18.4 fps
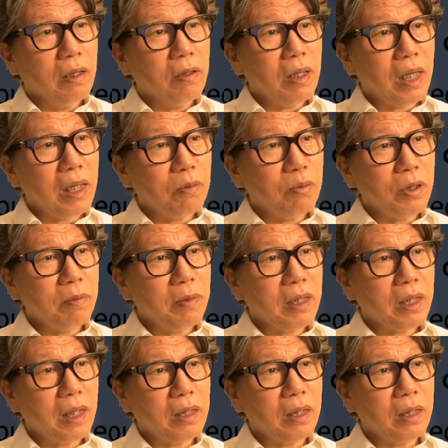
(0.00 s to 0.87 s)
there was a
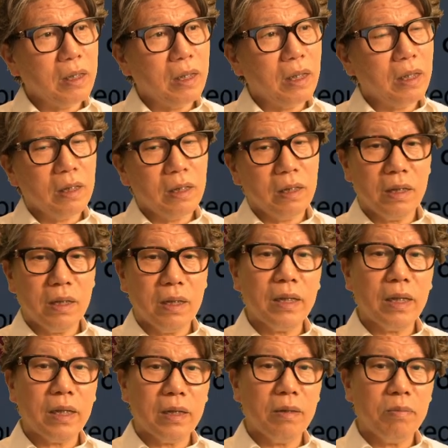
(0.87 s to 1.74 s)
premature contact
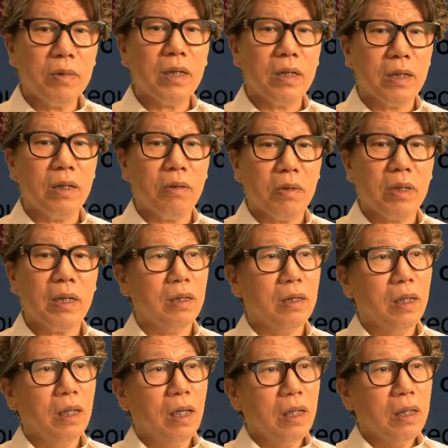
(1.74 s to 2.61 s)
on the lingual side.
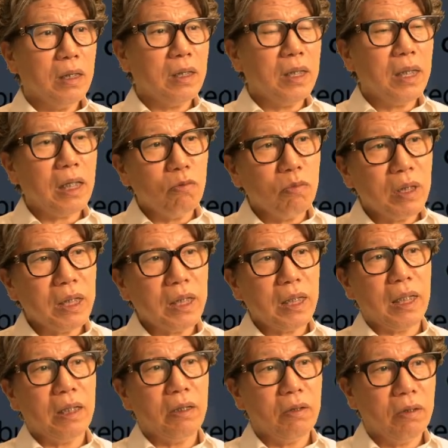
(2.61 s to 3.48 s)
When there is
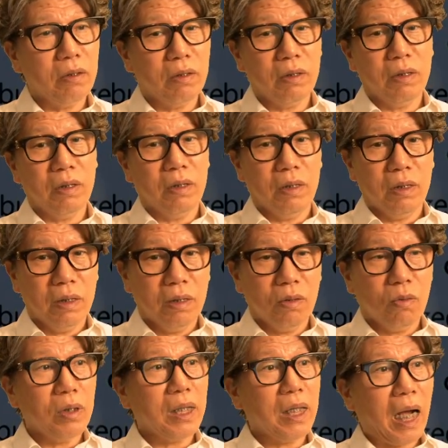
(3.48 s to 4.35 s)
premature contact on
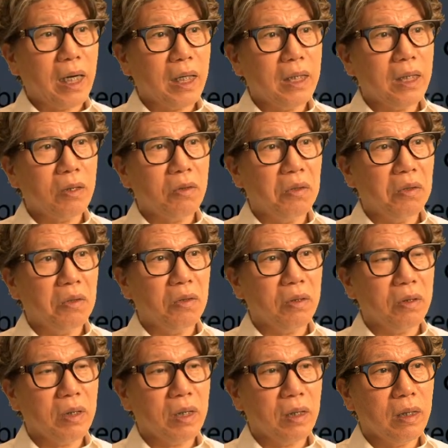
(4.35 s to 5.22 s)
the non-holding
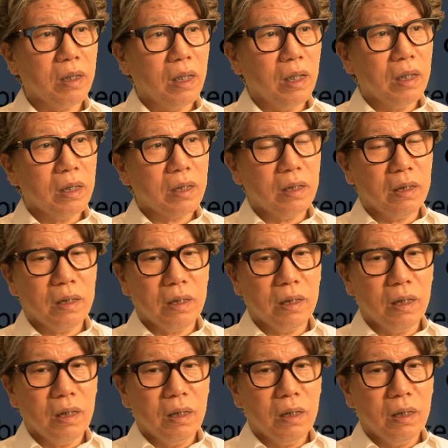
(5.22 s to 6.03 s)
side, the holding does not